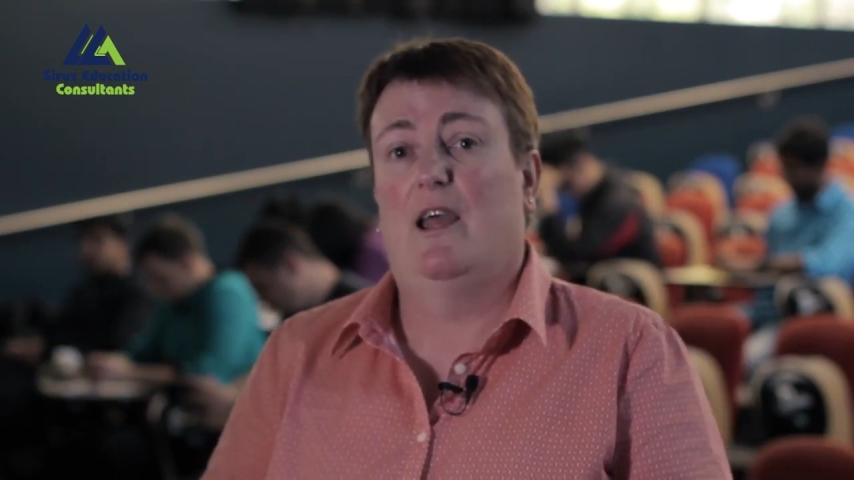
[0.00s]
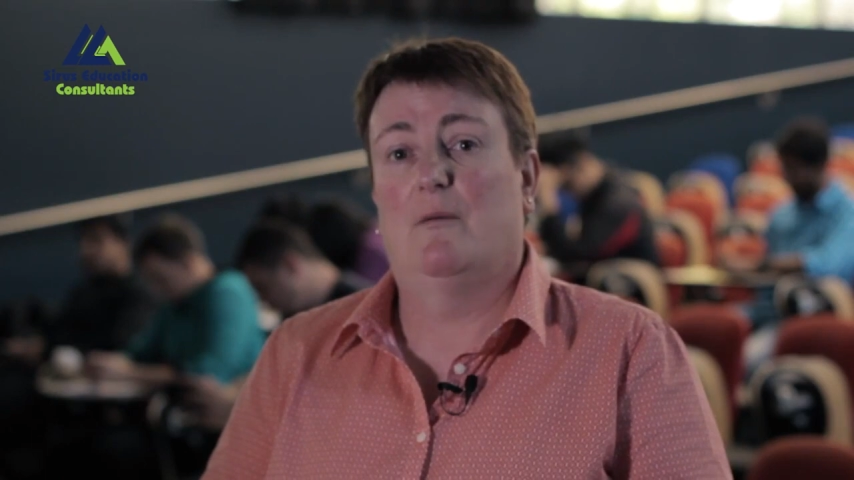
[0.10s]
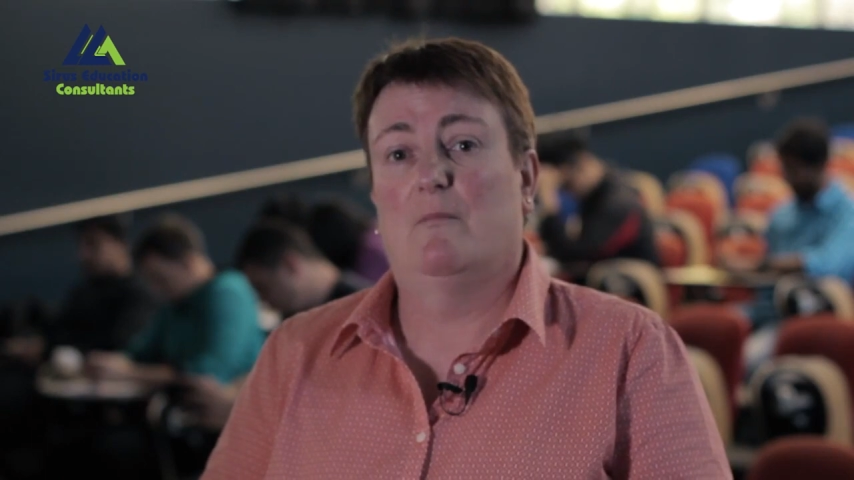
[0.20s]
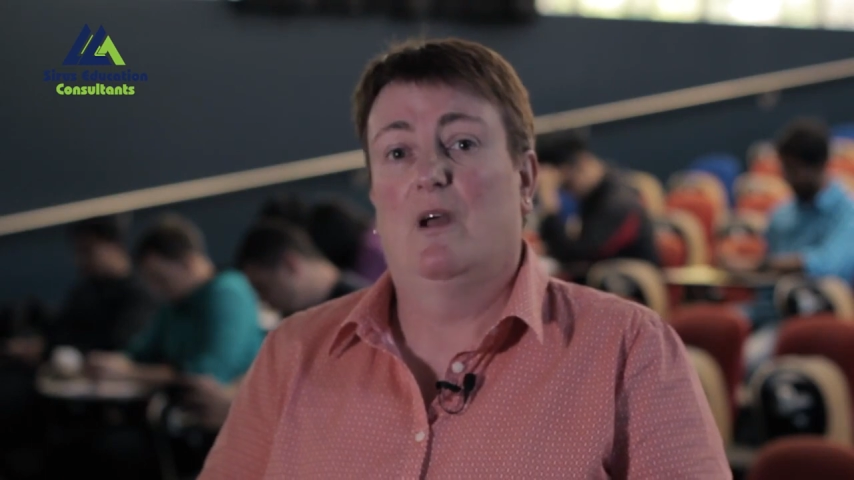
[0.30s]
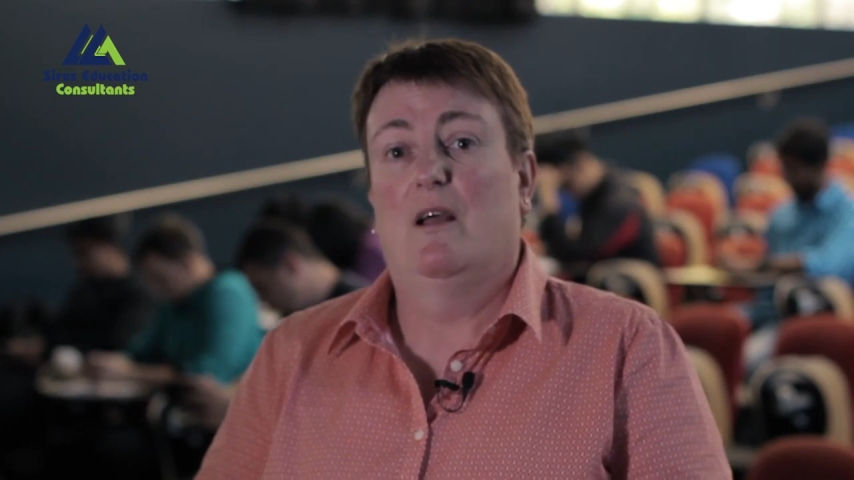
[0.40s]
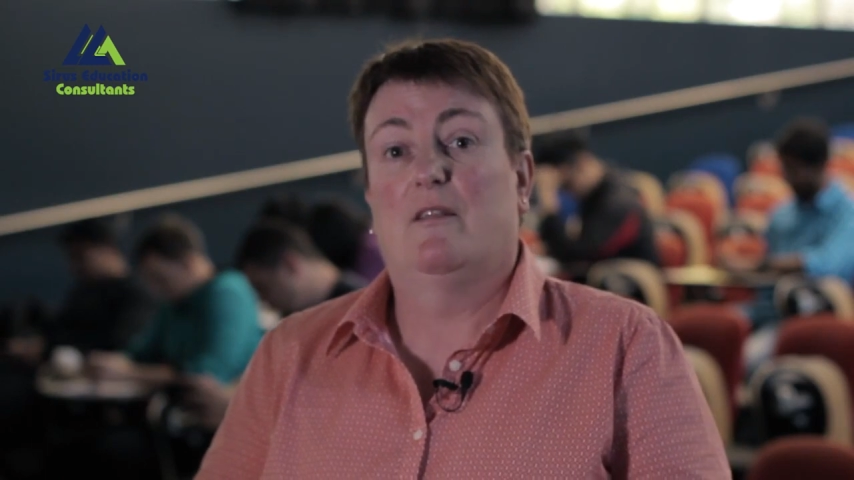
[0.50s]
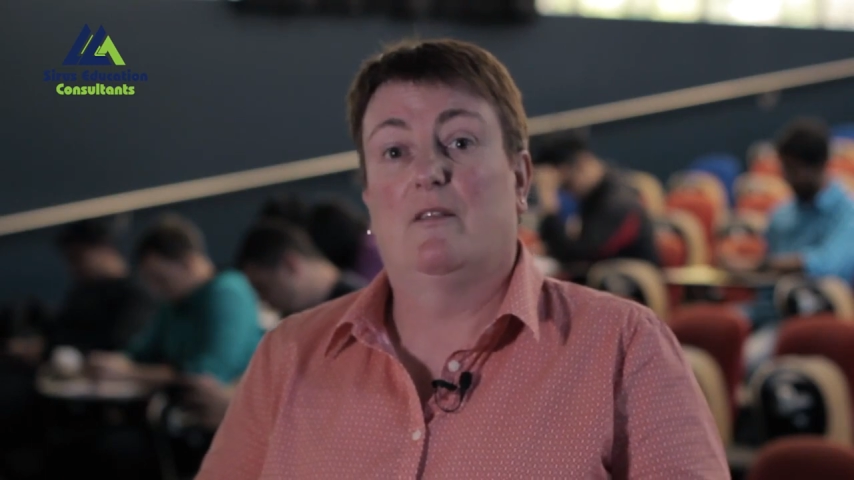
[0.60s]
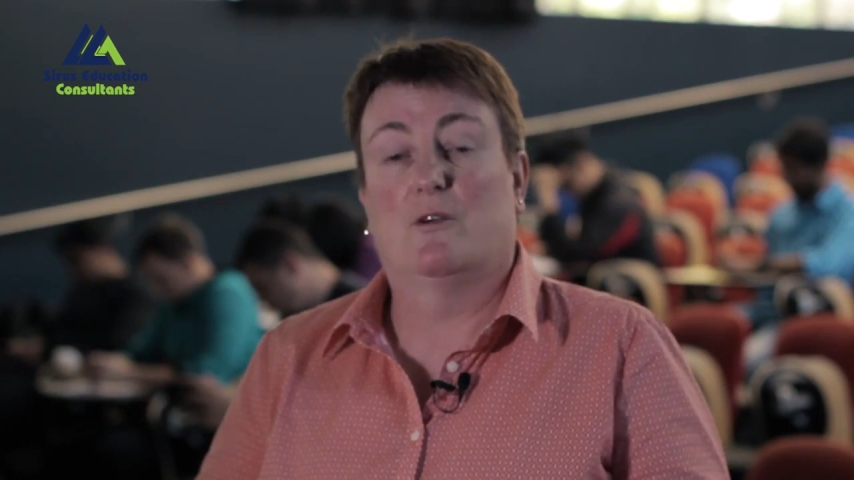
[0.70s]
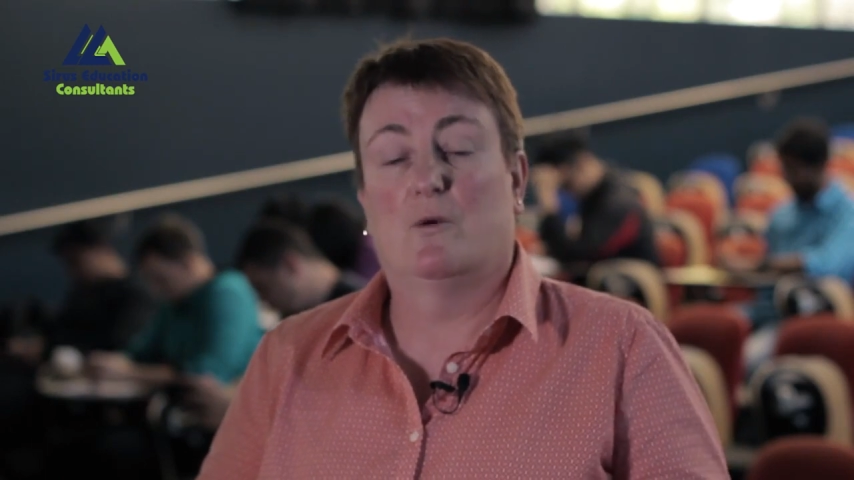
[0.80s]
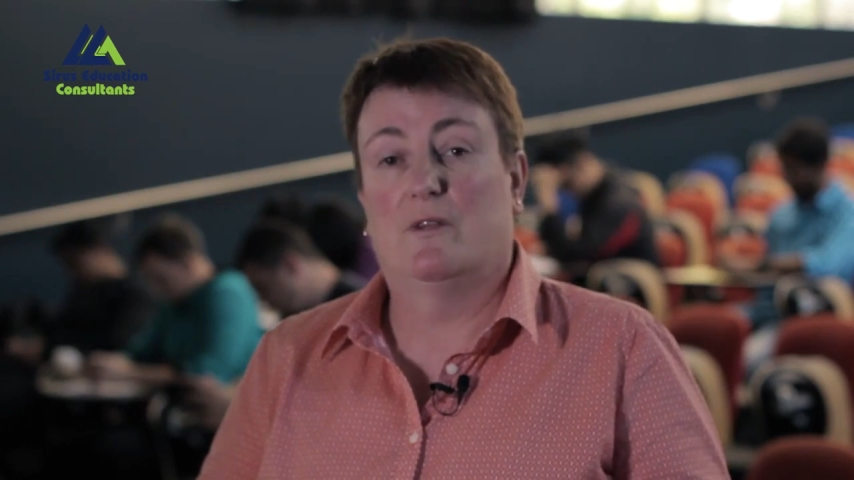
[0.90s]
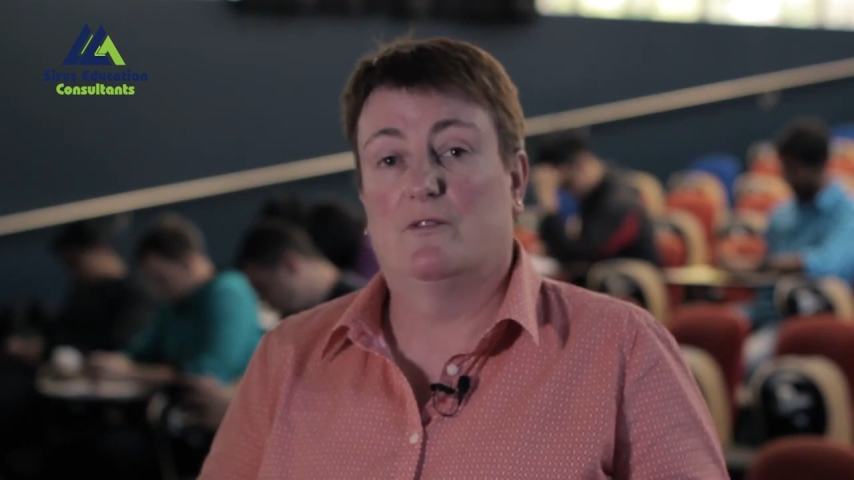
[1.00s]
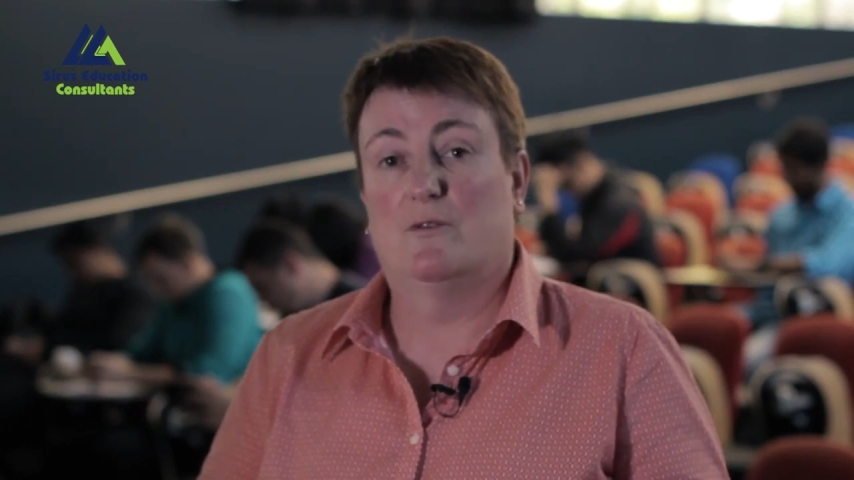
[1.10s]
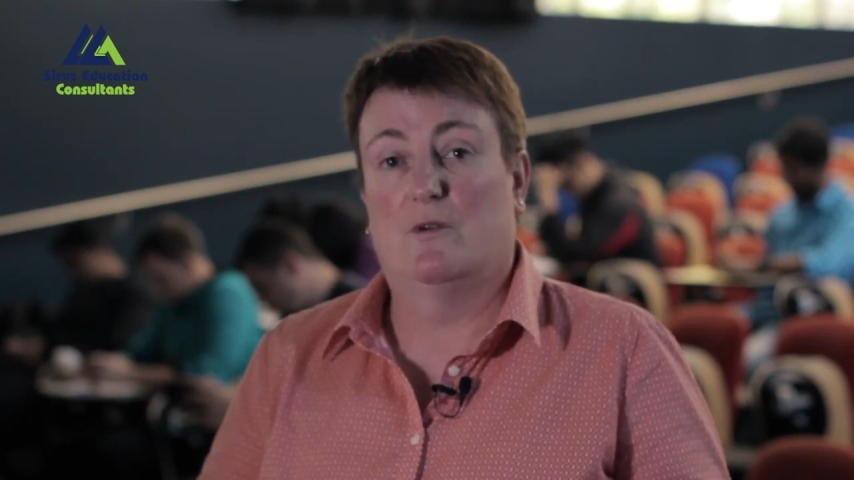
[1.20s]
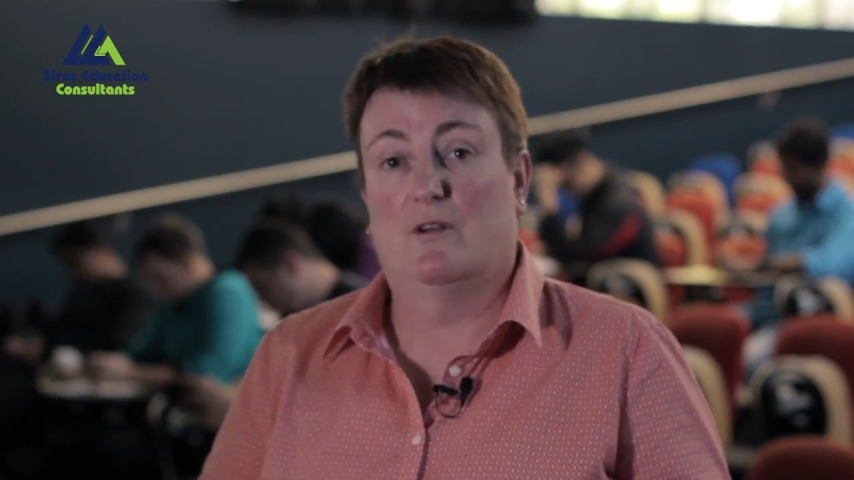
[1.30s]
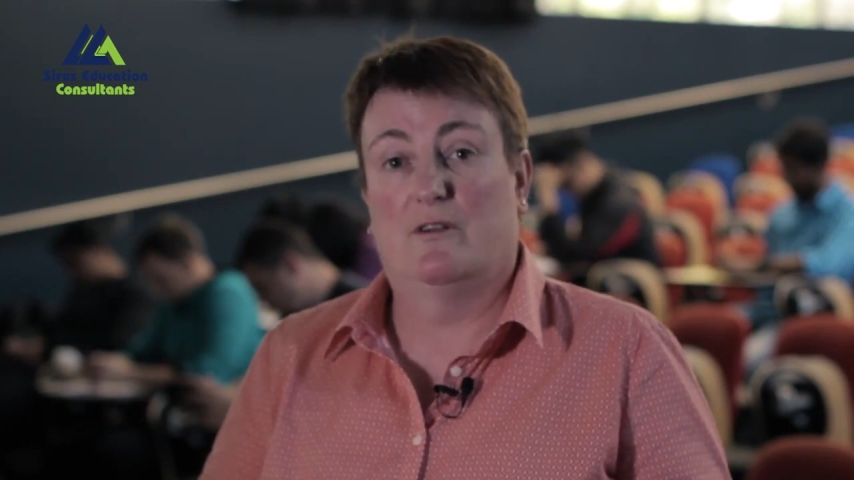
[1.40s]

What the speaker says: that they're going through a